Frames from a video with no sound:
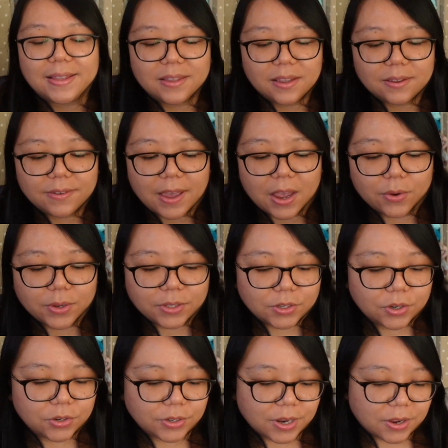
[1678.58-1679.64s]
love how it
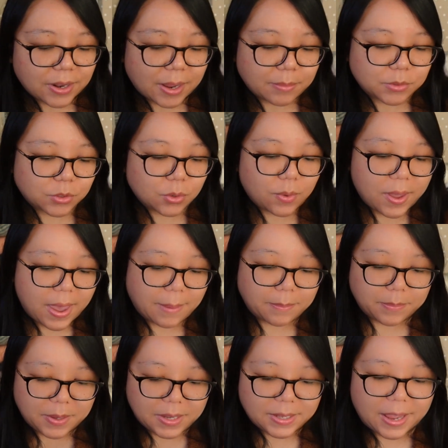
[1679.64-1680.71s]
turned out. I'm so
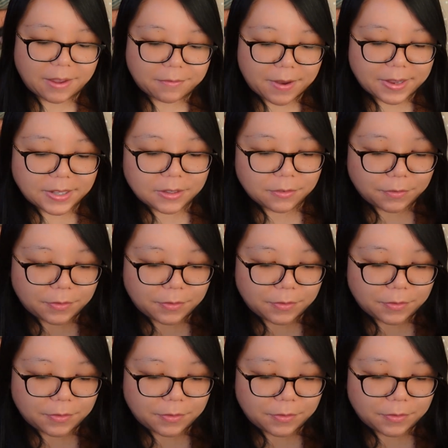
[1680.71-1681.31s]
happy that I finally